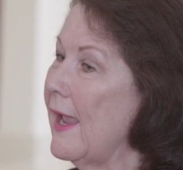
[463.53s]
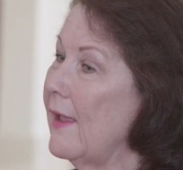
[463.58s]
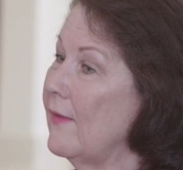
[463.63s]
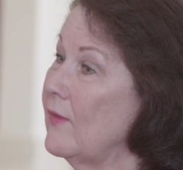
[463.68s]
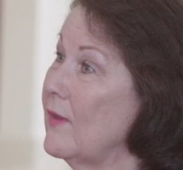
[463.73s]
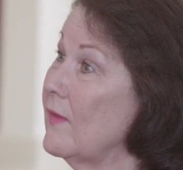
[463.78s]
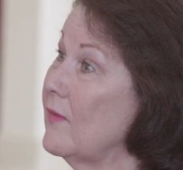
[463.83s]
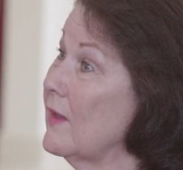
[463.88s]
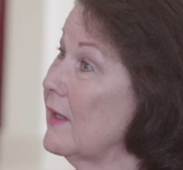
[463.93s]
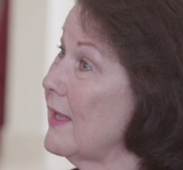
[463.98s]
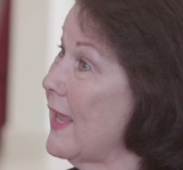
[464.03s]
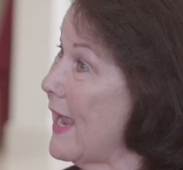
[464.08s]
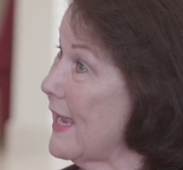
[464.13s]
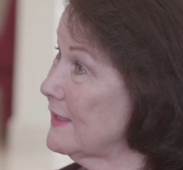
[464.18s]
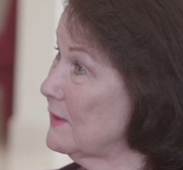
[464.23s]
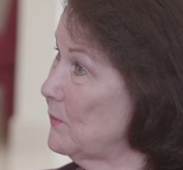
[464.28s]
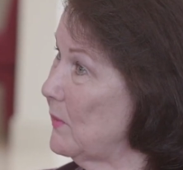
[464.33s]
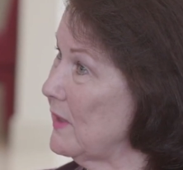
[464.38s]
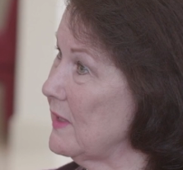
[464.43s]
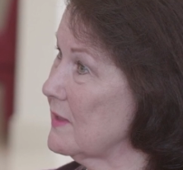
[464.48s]
And then the
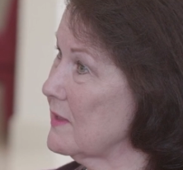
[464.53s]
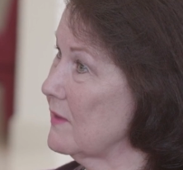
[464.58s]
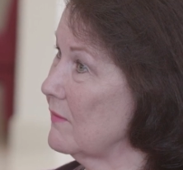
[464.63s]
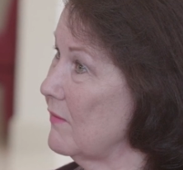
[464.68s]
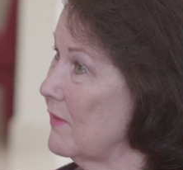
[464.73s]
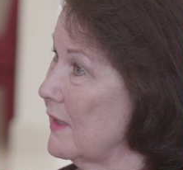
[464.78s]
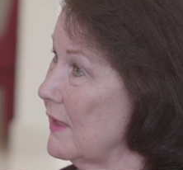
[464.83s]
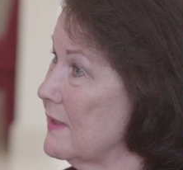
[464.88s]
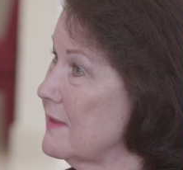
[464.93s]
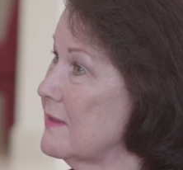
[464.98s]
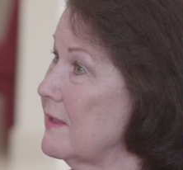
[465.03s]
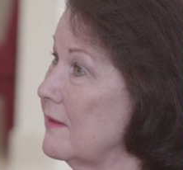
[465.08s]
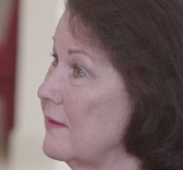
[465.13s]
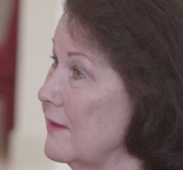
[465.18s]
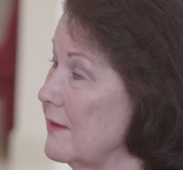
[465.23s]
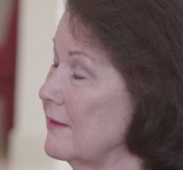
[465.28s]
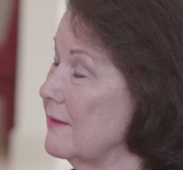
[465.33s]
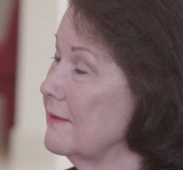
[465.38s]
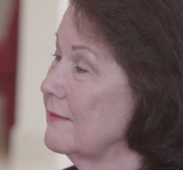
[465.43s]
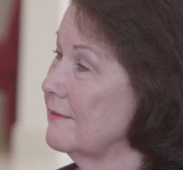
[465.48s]
last piece of this, and
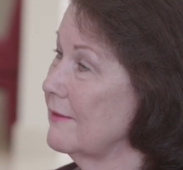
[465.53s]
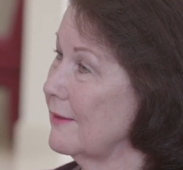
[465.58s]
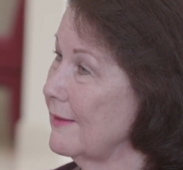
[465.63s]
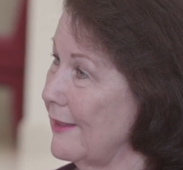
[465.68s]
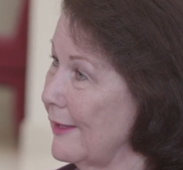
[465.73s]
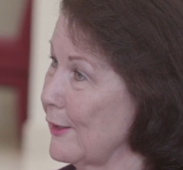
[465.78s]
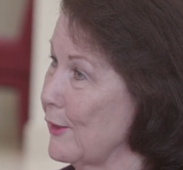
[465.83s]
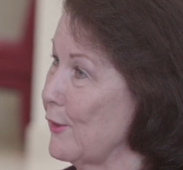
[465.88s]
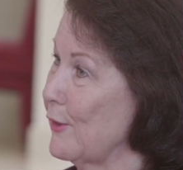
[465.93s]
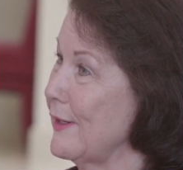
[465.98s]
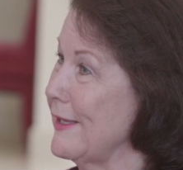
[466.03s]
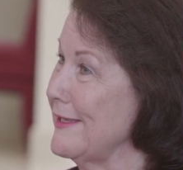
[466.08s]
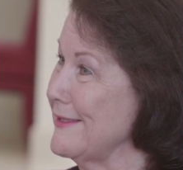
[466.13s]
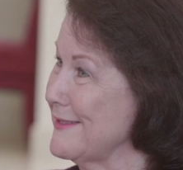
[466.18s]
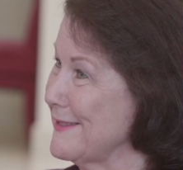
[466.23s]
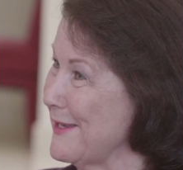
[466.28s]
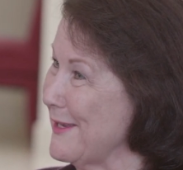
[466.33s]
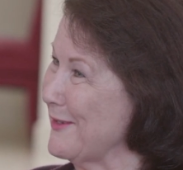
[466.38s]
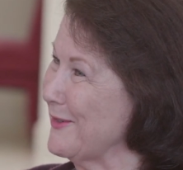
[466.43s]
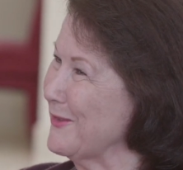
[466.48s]
the clarity,
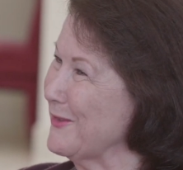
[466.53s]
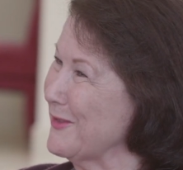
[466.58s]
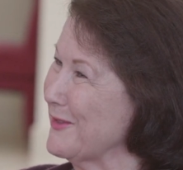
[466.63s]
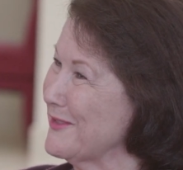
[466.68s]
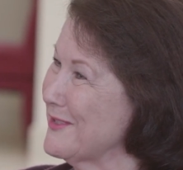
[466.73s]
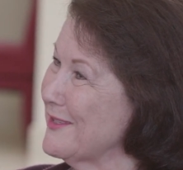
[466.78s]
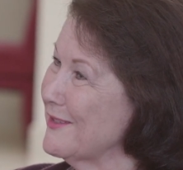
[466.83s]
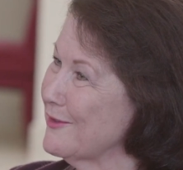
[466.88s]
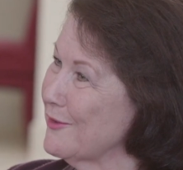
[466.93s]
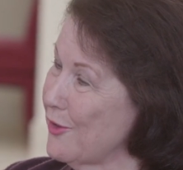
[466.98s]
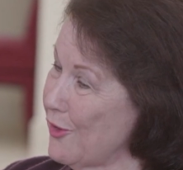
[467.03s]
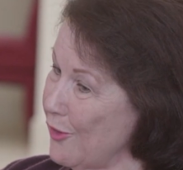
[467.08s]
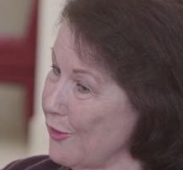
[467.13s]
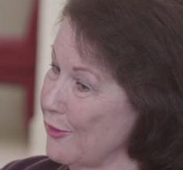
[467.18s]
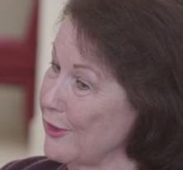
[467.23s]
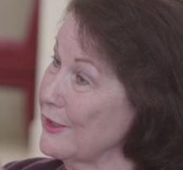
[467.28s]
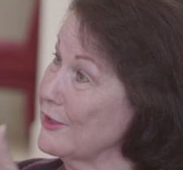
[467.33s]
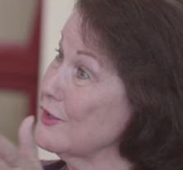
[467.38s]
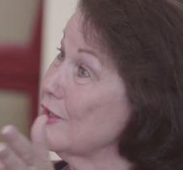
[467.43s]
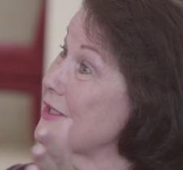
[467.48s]
skills,
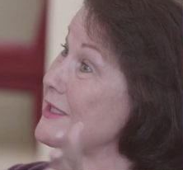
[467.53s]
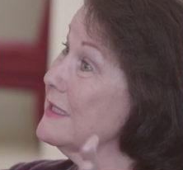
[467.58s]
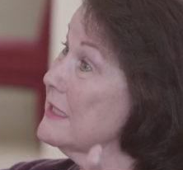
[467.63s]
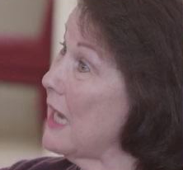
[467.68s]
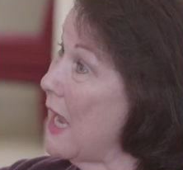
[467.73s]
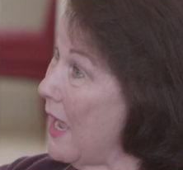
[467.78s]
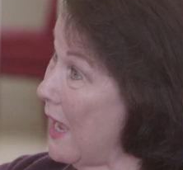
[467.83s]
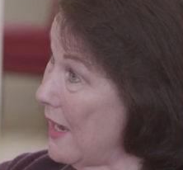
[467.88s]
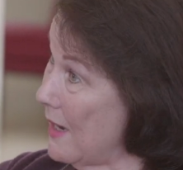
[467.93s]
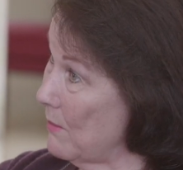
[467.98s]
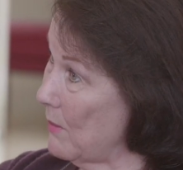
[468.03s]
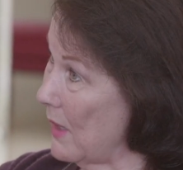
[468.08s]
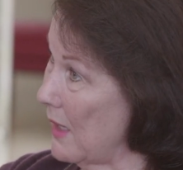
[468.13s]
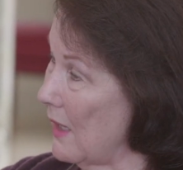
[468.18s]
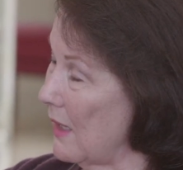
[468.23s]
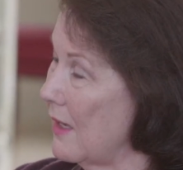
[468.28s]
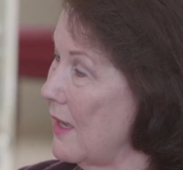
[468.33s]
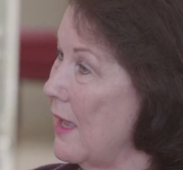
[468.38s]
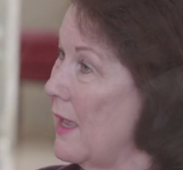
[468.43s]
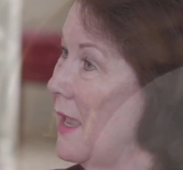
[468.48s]
courage,
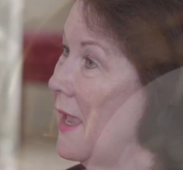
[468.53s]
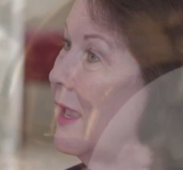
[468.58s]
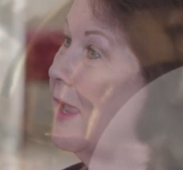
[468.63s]
timing,